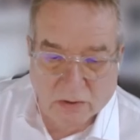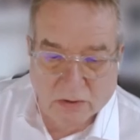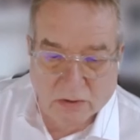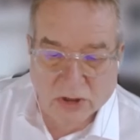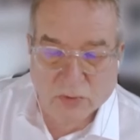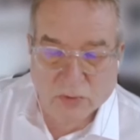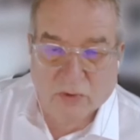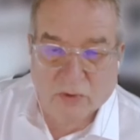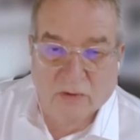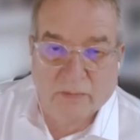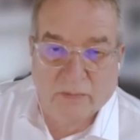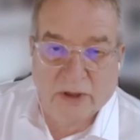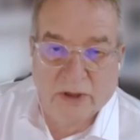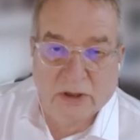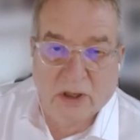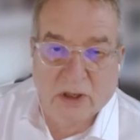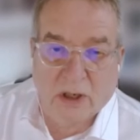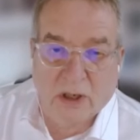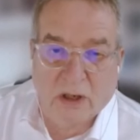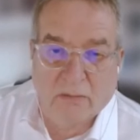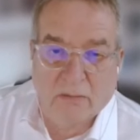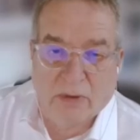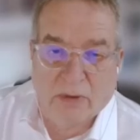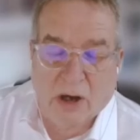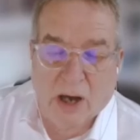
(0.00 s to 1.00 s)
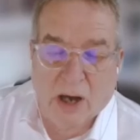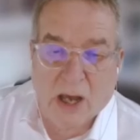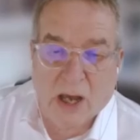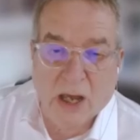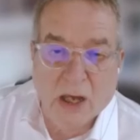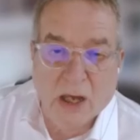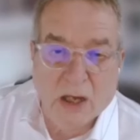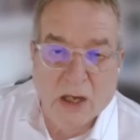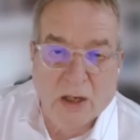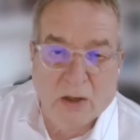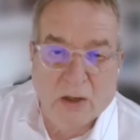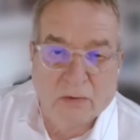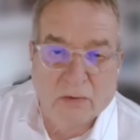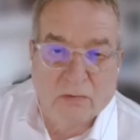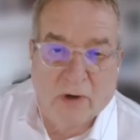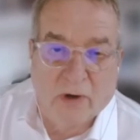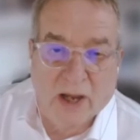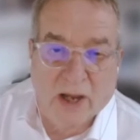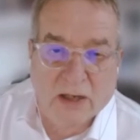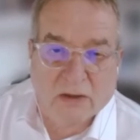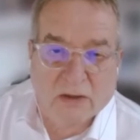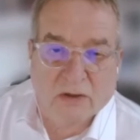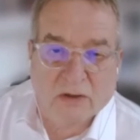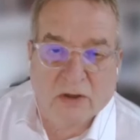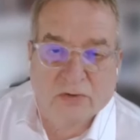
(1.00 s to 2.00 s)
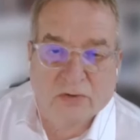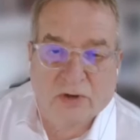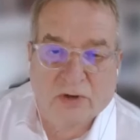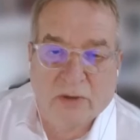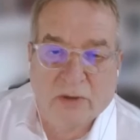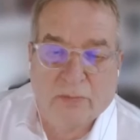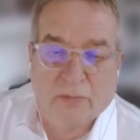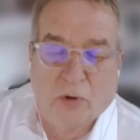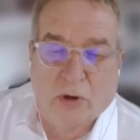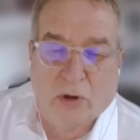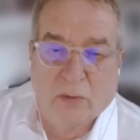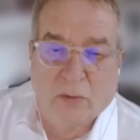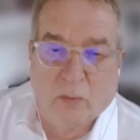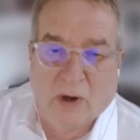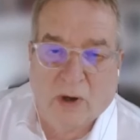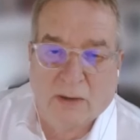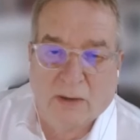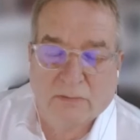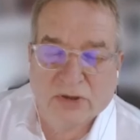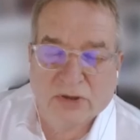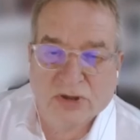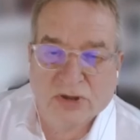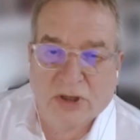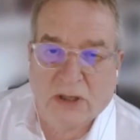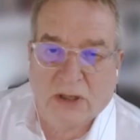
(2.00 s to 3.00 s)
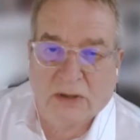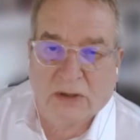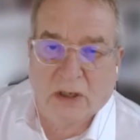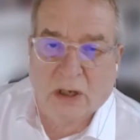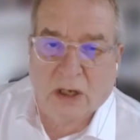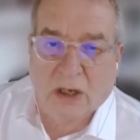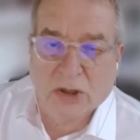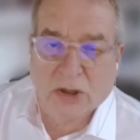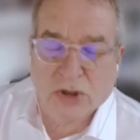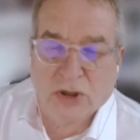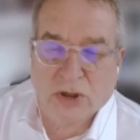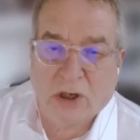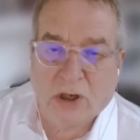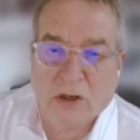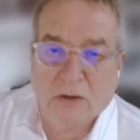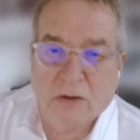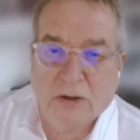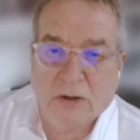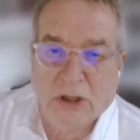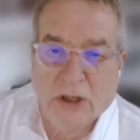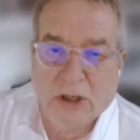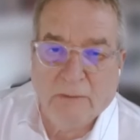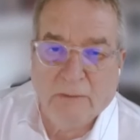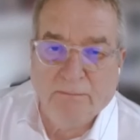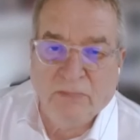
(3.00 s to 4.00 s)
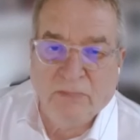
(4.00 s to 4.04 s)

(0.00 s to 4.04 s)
This would have been the nearby rate, the 3.1% that I showed,